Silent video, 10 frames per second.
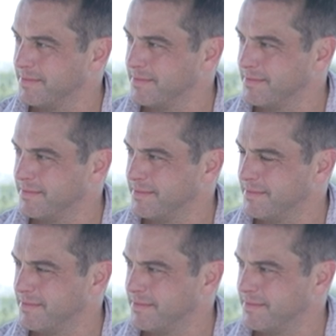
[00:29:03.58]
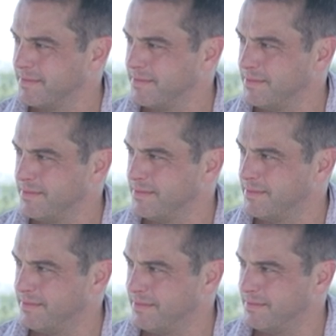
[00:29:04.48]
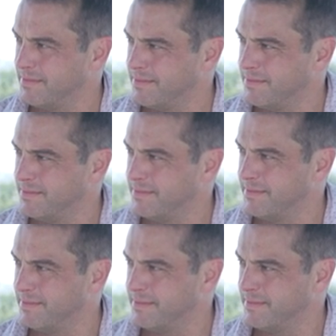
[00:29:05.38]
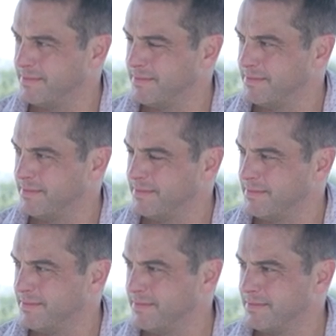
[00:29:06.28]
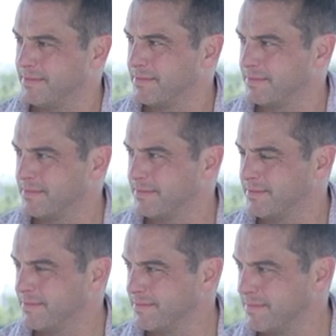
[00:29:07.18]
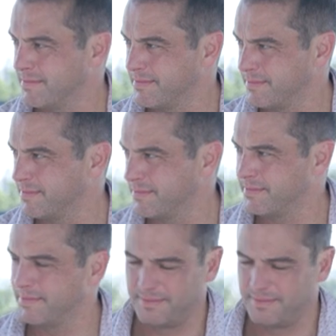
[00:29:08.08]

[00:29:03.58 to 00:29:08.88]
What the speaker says: No words are spoken by the person on screen.